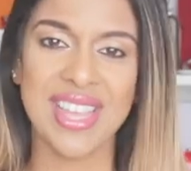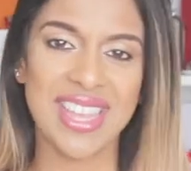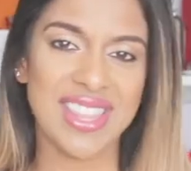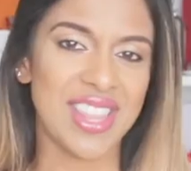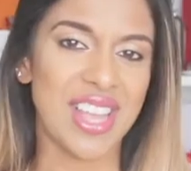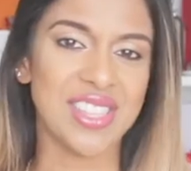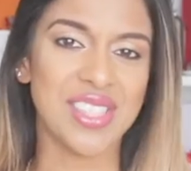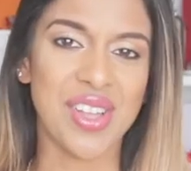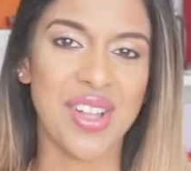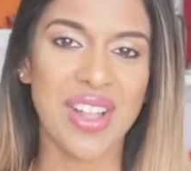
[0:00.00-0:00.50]

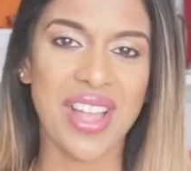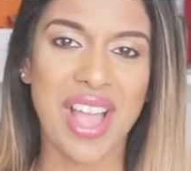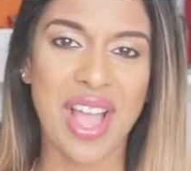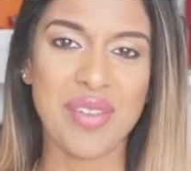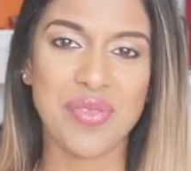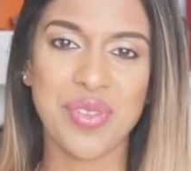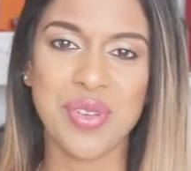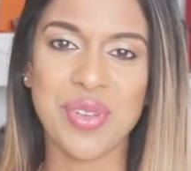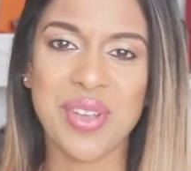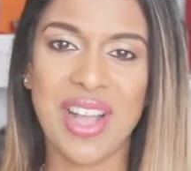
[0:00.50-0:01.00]
That's all I
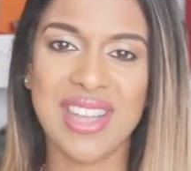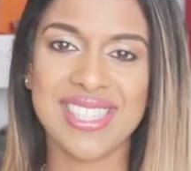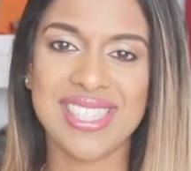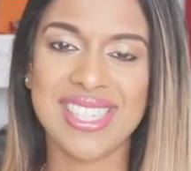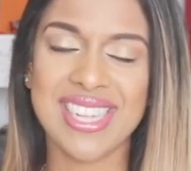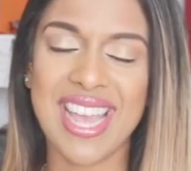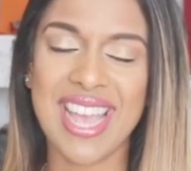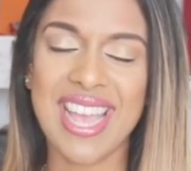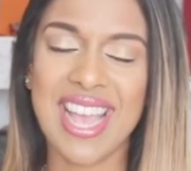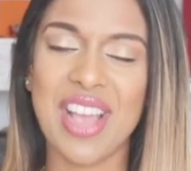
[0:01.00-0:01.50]
have for you guys
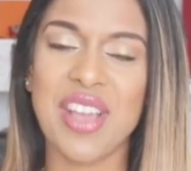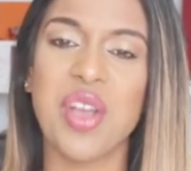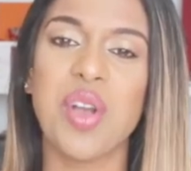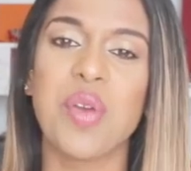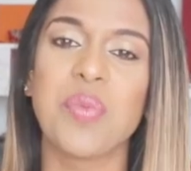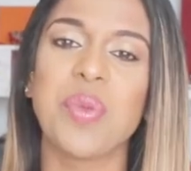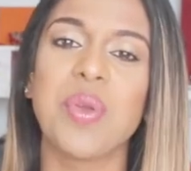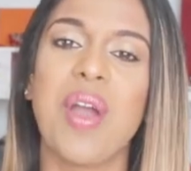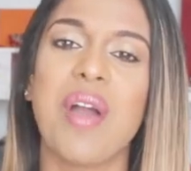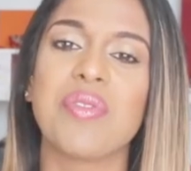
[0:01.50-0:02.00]
today. I
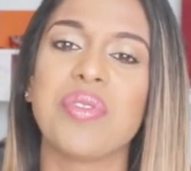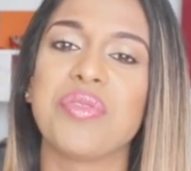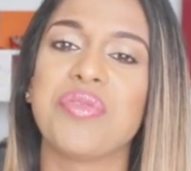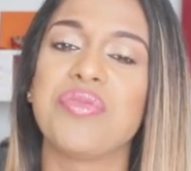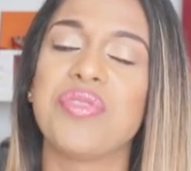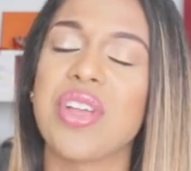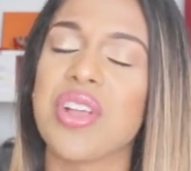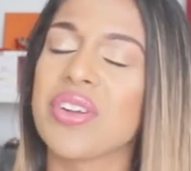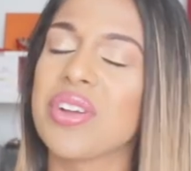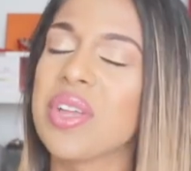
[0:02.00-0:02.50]
hope you have a
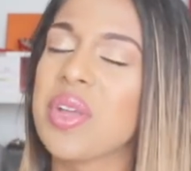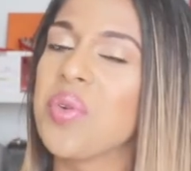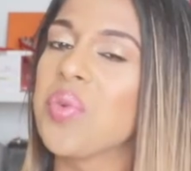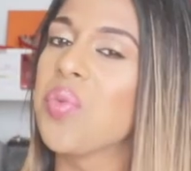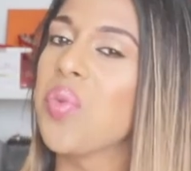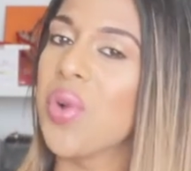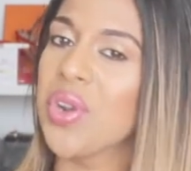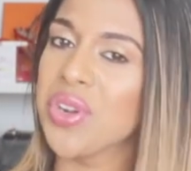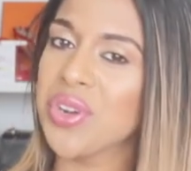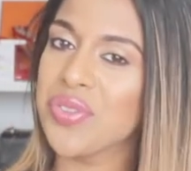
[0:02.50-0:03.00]
very
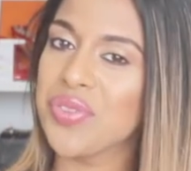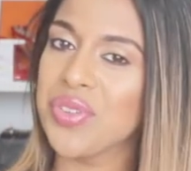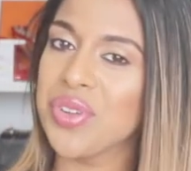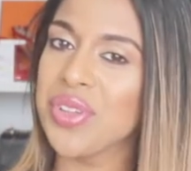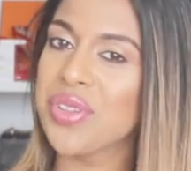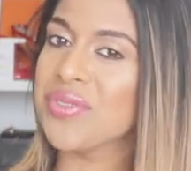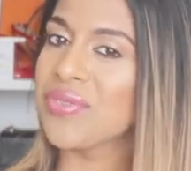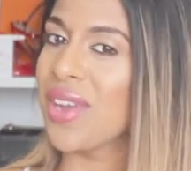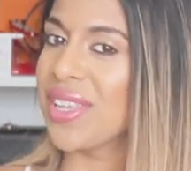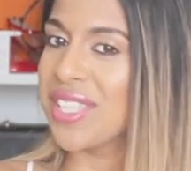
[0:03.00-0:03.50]

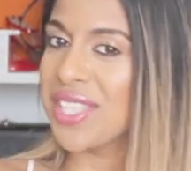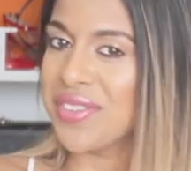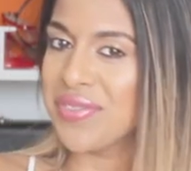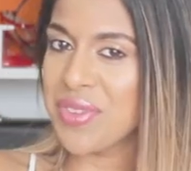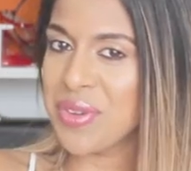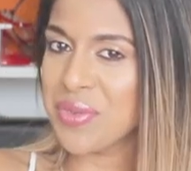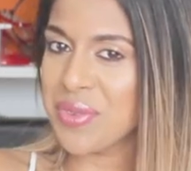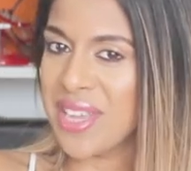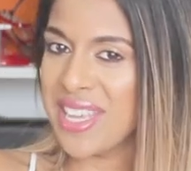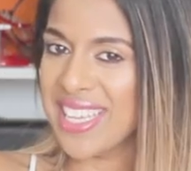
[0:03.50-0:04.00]
wonderful rest of
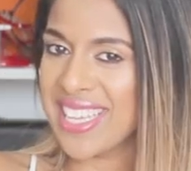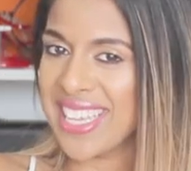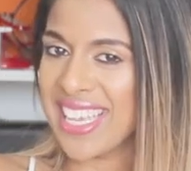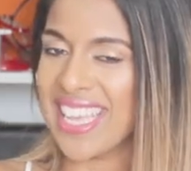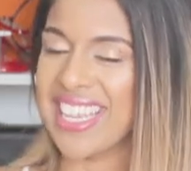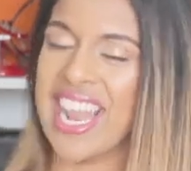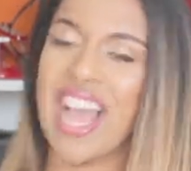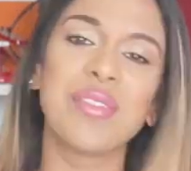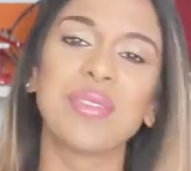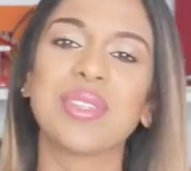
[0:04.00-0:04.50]
your week,
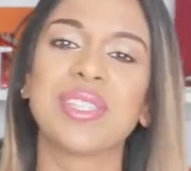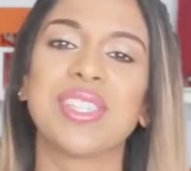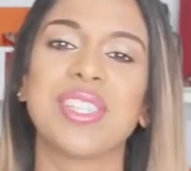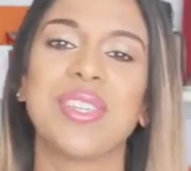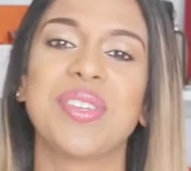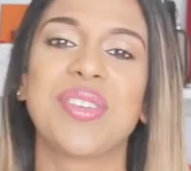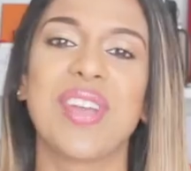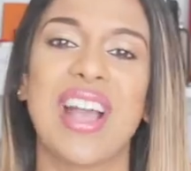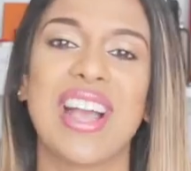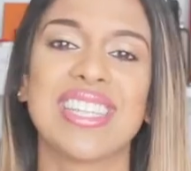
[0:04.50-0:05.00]
and I will
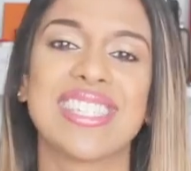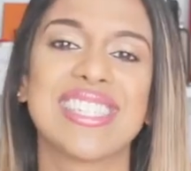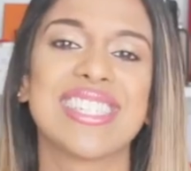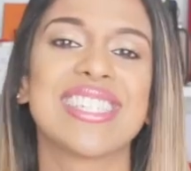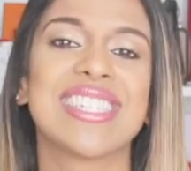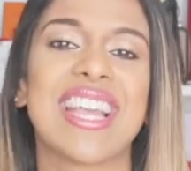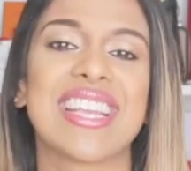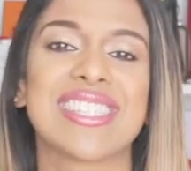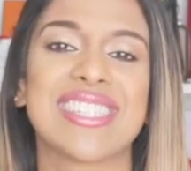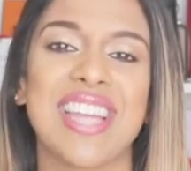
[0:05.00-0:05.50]
see you guys
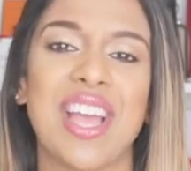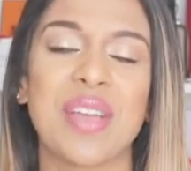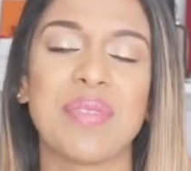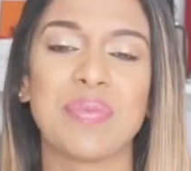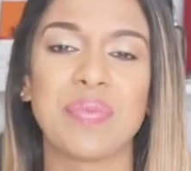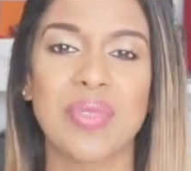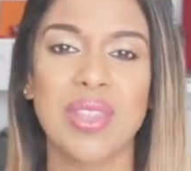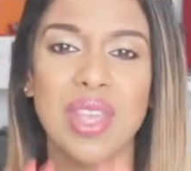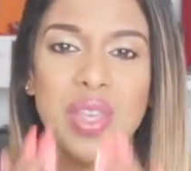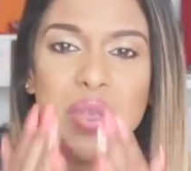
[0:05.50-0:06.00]
next time.